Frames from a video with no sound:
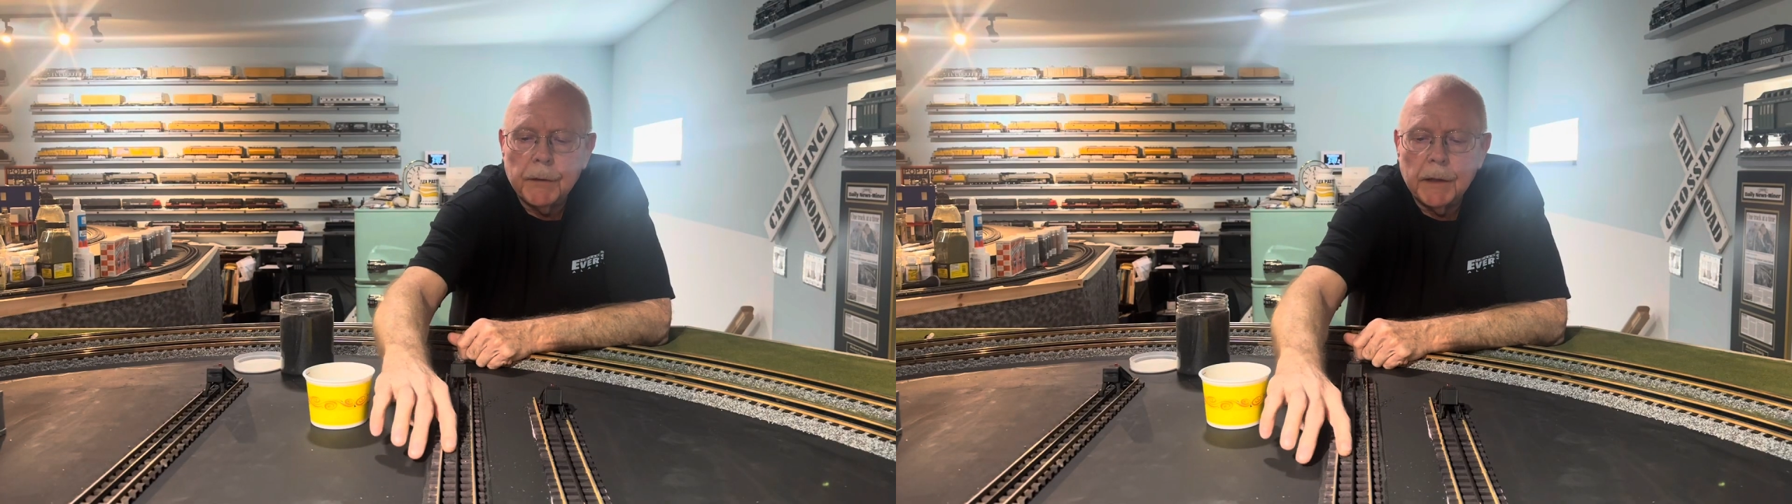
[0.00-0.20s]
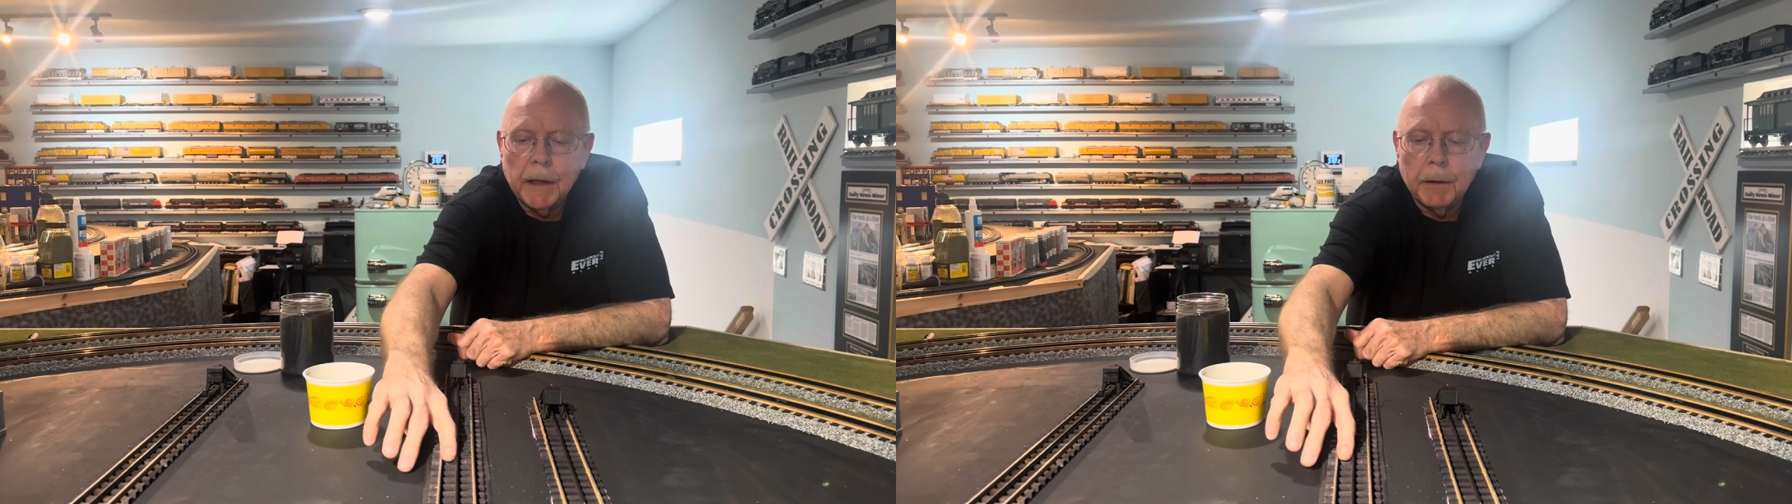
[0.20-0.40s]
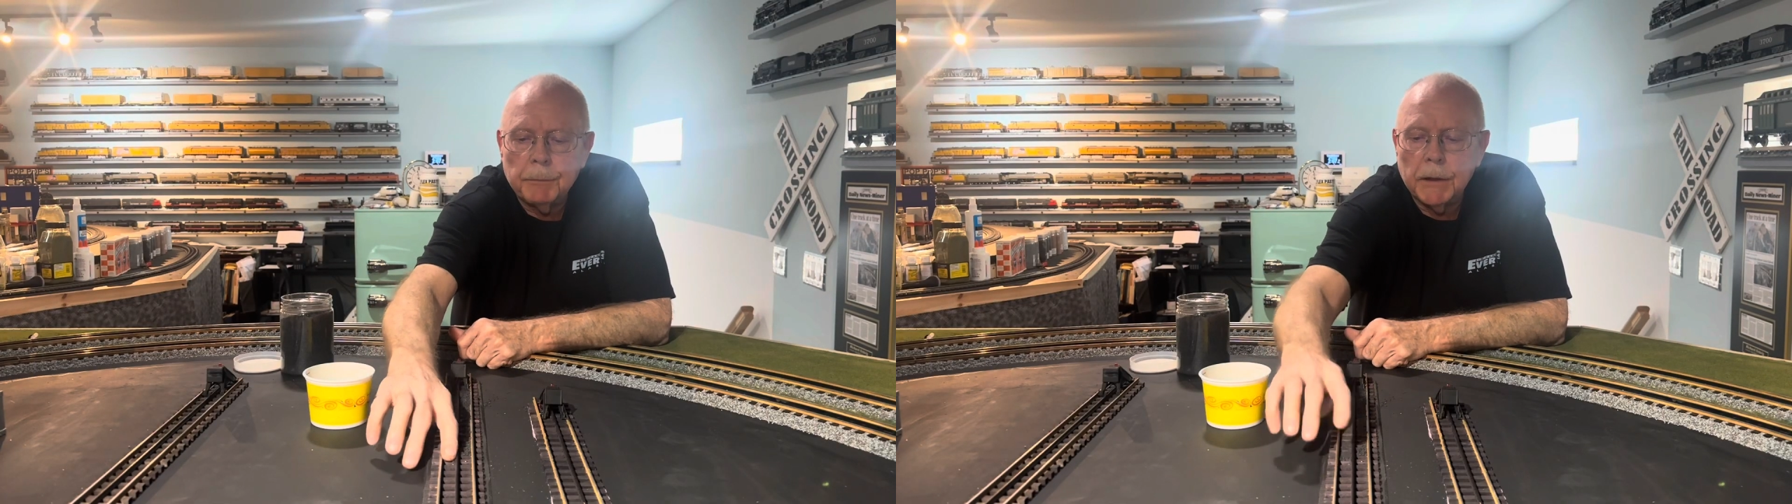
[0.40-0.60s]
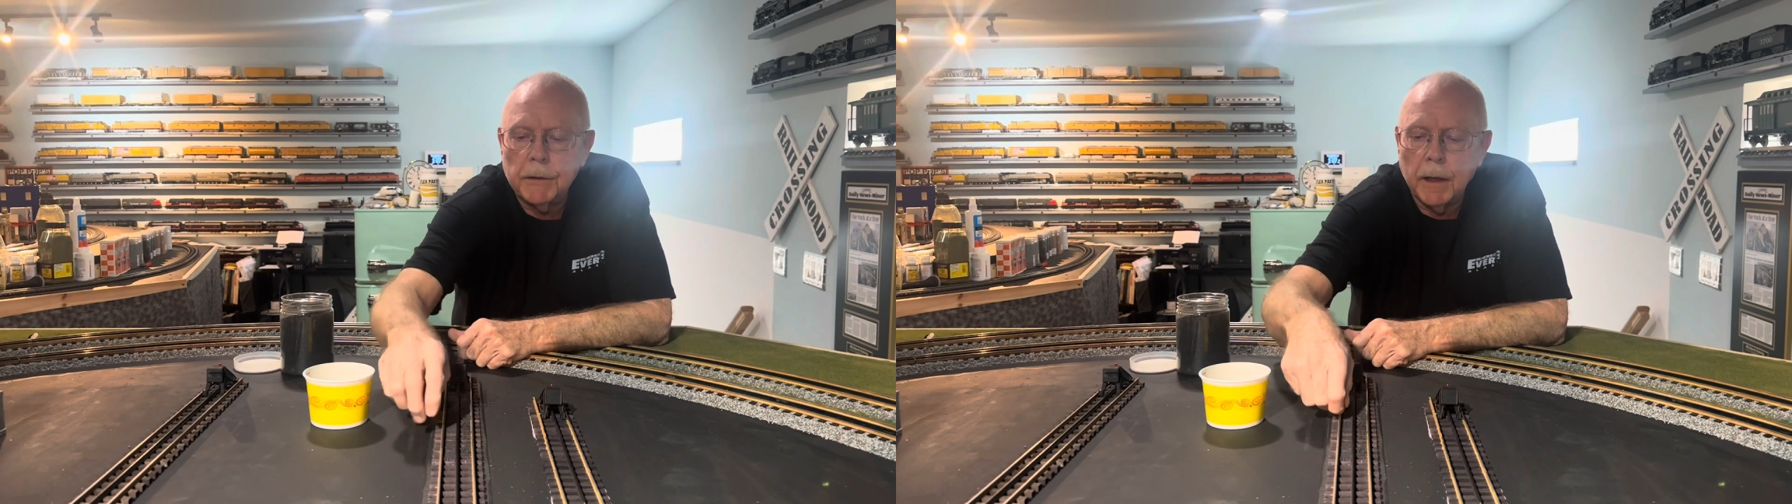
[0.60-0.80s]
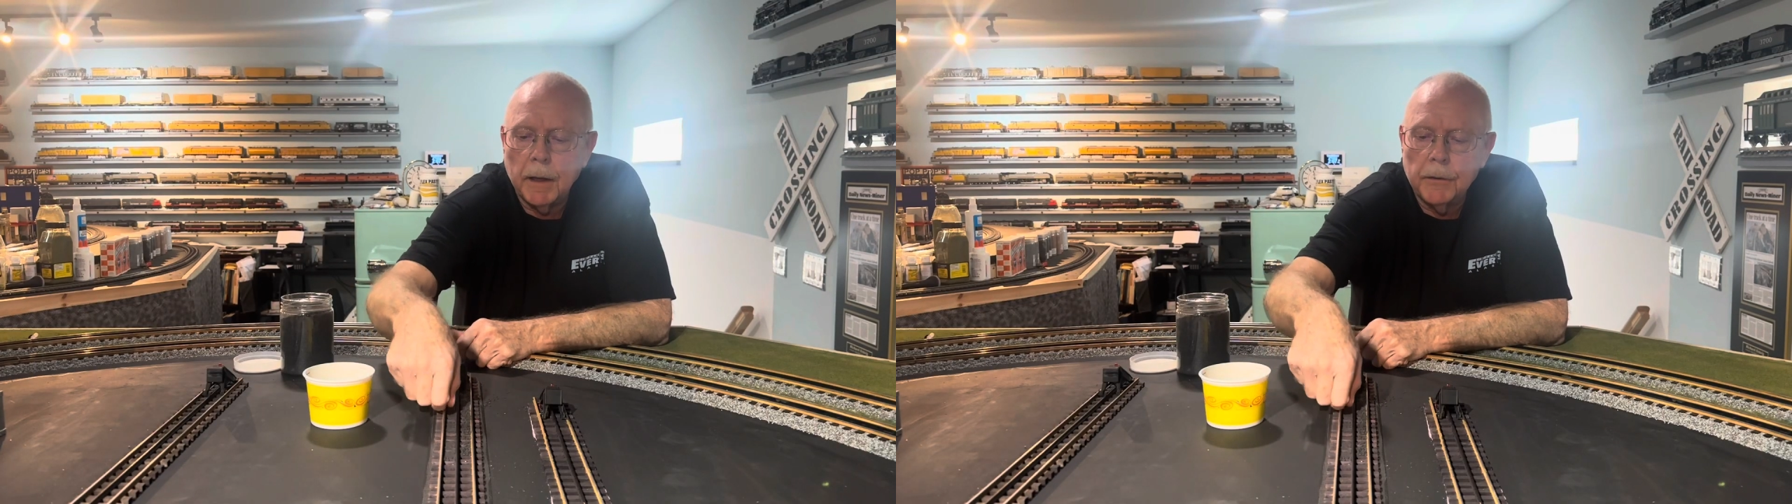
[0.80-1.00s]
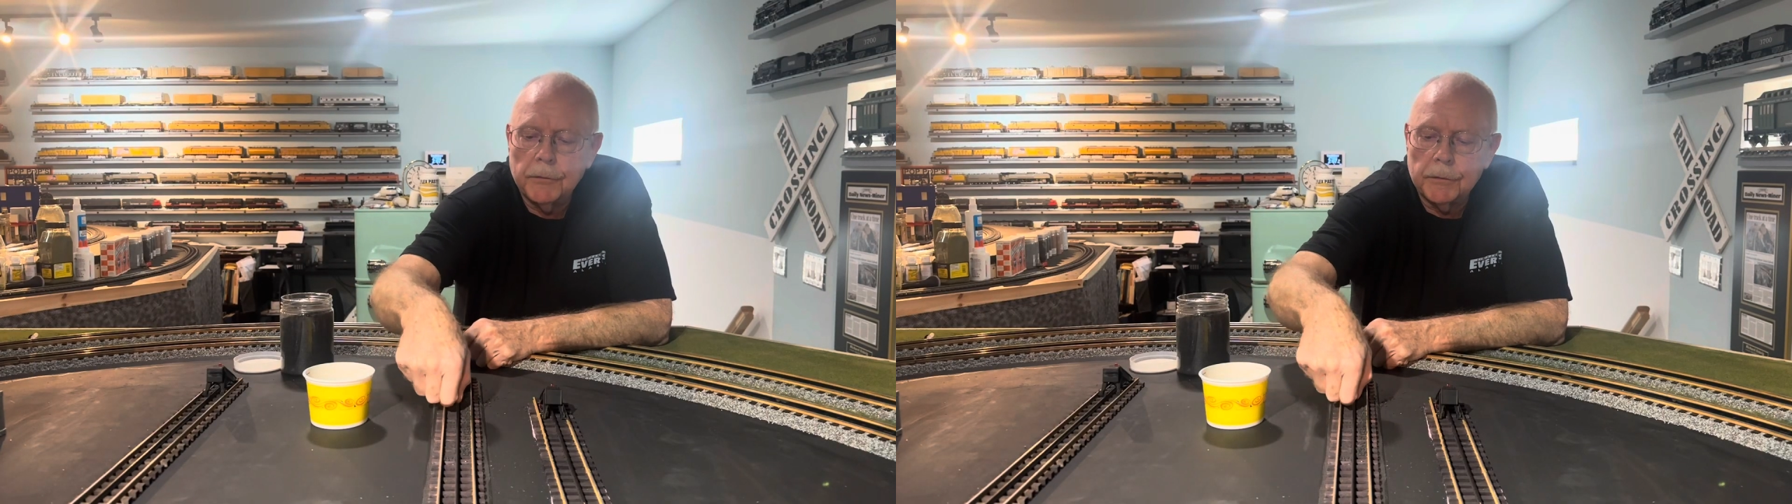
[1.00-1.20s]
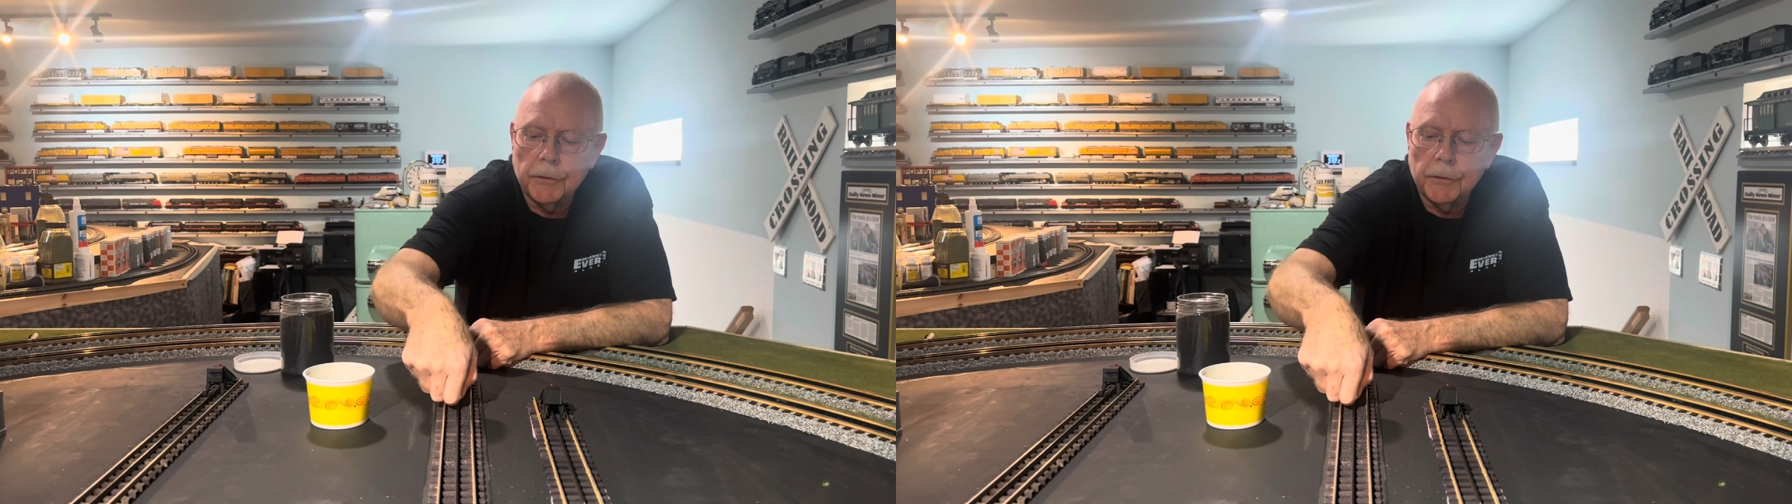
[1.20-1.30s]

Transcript: to the empty ties